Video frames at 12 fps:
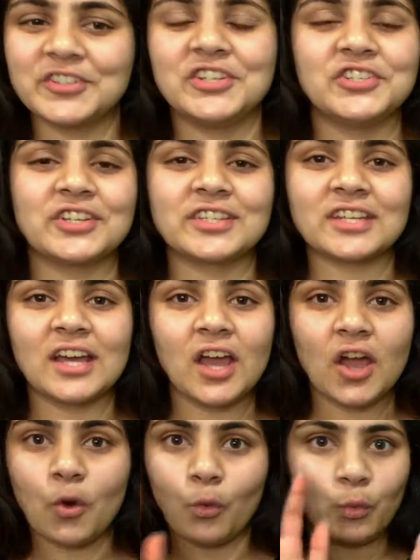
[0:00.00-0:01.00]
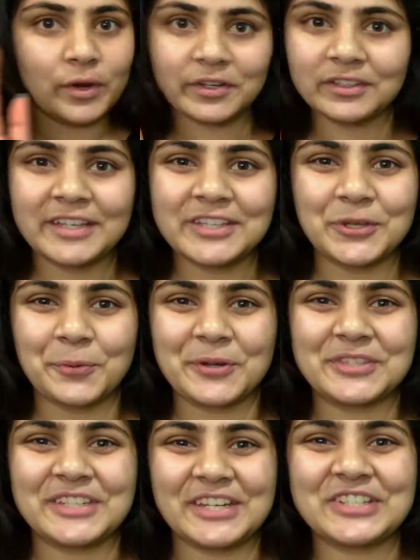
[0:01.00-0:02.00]
She's just weirdly
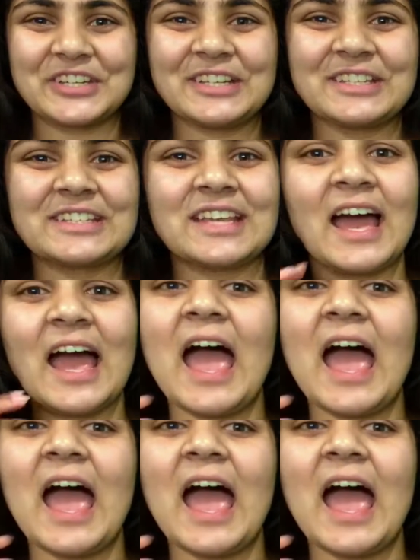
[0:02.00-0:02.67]
superstitious